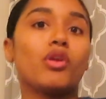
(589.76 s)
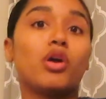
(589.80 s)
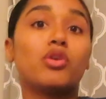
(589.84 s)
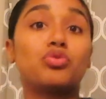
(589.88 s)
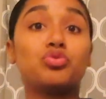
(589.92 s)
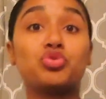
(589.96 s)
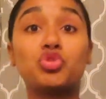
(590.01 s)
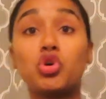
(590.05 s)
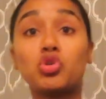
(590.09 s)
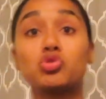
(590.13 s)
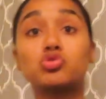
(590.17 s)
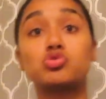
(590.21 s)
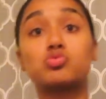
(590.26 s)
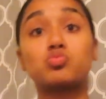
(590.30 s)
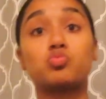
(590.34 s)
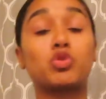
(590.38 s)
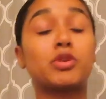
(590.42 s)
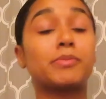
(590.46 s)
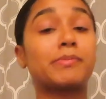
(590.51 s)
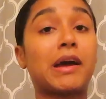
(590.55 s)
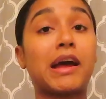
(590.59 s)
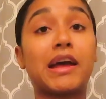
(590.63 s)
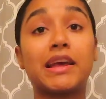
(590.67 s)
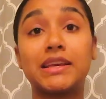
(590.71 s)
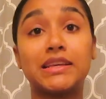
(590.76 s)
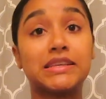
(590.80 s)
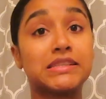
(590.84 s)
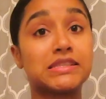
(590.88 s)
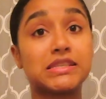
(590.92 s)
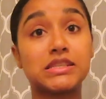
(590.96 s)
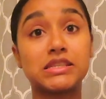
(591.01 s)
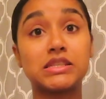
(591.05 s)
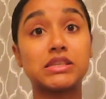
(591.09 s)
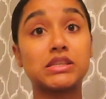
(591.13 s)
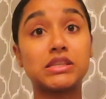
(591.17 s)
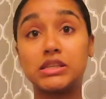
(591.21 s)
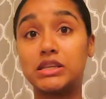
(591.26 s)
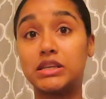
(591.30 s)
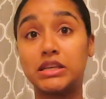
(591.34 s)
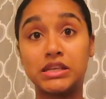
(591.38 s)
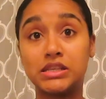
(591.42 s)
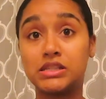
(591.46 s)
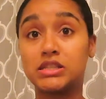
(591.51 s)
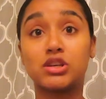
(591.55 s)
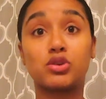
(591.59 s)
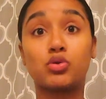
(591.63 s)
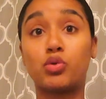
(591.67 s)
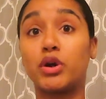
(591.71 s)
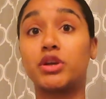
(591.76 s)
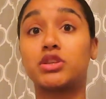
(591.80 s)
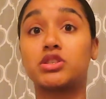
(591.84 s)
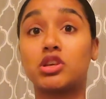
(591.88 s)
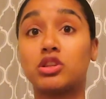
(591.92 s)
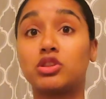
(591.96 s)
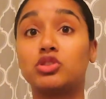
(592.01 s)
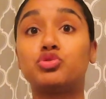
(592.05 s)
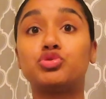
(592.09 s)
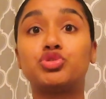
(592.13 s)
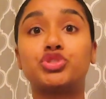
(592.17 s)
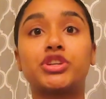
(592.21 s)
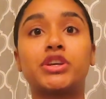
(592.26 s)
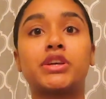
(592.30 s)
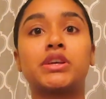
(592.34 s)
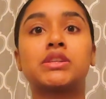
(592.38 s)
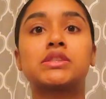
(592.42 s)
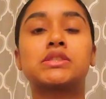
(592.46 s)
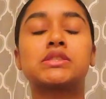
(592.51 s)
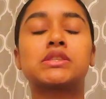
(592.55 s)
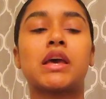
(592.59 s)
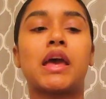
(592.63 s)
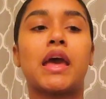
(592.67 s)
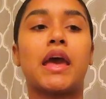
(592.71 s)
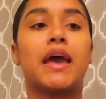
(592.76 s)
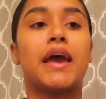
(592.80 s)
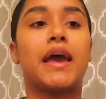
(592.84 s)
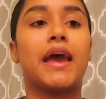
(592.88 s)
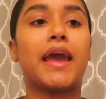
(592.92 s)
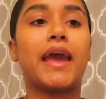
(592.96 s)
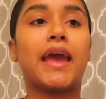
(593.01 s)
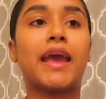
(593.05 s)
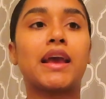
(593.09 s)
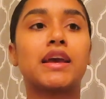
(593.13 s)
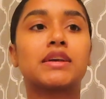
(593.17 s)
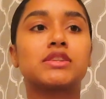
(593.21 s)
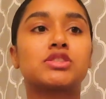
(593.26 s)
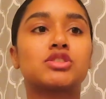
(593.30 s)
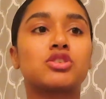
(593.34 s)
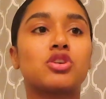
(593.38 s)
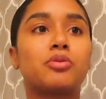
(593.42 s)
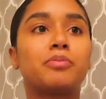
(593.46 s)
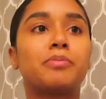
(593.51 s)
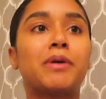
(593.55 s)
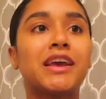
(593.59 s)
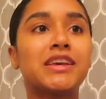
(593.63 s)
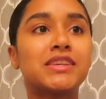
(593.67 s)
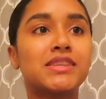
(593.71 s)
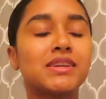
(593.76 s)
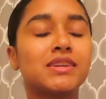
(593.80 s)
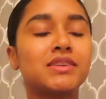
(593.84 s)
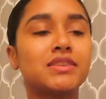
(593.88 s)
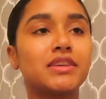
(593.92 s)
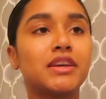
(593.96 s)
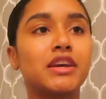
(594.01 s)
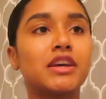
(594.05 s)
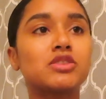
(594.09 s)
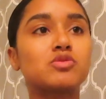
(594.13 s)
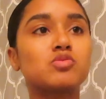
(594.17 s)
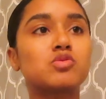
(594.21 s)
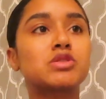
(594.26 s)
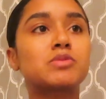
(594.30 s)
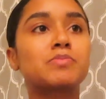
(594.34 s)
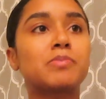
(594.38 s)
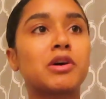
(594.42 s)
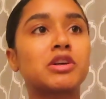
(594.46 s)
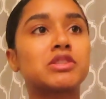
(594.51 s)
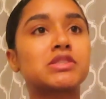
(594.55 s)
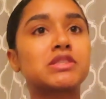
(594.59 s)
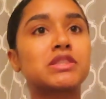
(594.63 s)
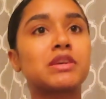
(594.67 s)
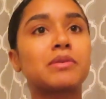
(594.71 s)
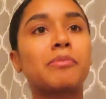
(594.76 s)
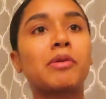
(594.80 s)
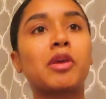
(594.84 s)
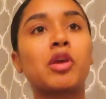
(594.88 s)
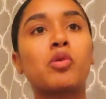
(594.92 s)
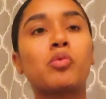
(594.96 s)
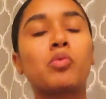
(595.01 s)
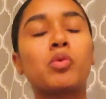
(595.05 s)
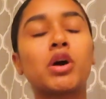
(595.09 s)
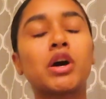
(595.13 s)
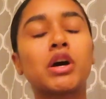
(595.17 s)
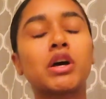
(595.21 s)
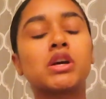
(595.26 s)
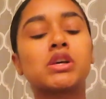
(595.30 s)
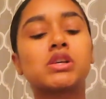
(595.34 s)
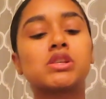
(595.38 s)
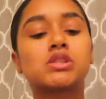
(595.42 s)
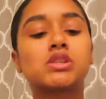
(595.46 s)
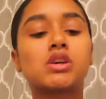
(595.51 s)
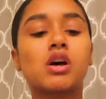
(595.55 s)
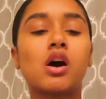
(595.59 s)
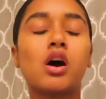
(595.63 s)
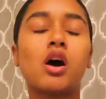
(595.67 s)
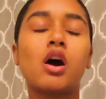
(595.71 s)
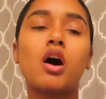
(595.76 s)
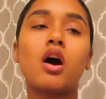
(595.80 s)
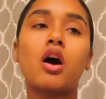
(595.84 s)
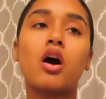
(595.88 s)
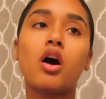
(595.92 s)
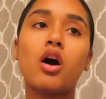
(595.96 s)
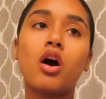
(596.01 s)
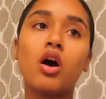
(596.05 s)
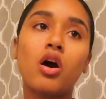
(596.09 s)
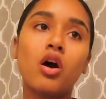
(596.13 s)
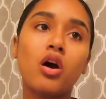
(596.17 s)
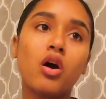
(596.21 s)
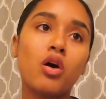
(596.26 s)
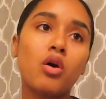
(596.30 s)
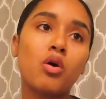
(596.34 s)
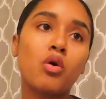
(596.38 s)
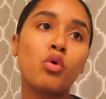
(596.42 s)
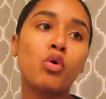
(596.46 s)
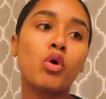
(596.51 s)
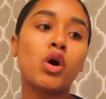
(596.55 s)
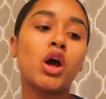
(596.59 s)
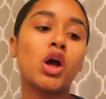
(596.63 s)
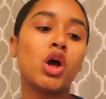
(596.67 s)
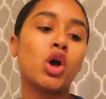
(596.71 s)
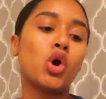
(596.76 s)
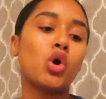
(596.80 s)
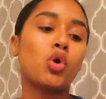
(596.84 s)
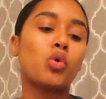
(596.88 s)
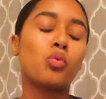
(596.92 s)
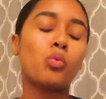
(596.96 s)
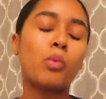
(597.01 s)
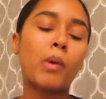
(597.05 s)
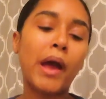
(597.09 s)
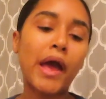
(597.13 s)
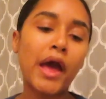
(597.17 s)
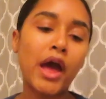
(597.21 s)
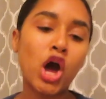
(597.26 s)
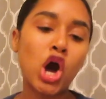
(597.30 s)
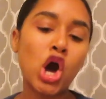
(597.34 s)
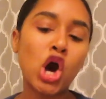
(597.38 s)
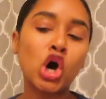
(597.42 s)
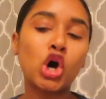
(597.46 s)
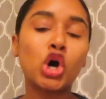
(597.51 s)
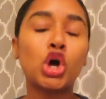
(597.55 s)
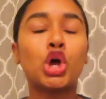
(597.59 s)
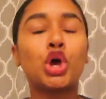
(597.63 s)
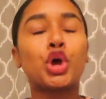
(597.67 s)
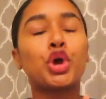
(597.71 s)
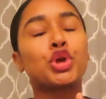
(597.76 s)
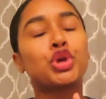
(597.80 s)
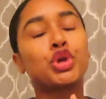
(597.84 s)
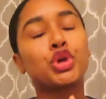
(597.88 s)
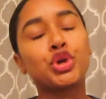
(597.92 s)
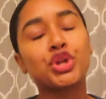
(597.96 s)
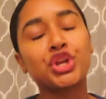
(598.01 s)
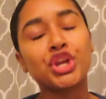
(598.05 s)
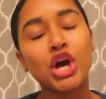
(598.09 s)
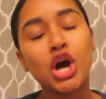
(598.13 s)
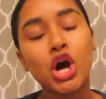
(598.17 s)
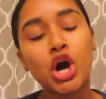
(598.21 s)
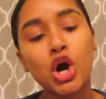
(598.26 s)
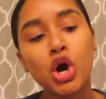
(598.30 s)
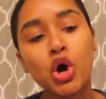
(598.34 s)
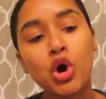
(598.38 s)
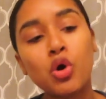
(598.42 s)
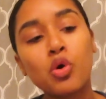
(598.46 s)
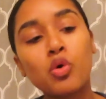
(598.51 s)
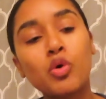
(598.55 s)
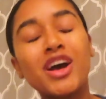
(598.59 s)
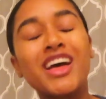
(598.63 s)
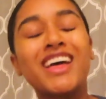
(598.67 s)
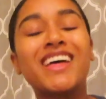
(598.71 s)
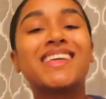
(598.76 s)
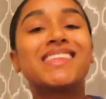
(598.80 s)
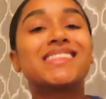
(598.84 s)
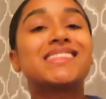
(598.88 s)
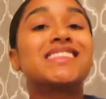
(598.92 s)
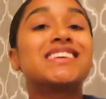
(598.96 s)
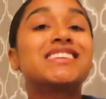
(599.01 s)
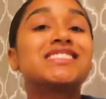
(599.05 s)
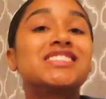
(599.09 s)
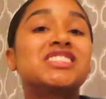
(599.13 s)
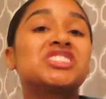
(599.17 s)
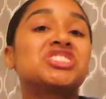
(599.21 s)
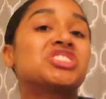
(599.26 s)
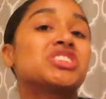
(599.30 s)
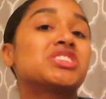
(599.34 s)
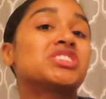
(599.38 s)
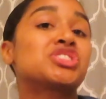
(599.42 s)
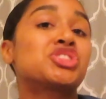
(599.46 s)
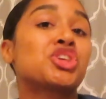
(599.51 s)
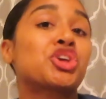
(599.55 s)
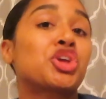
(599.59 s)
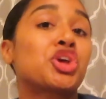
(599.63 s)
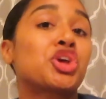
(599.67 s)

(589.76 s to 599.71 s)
those were my easy quick solutions. And so basically his response to me was, oh, well, you know, this is just the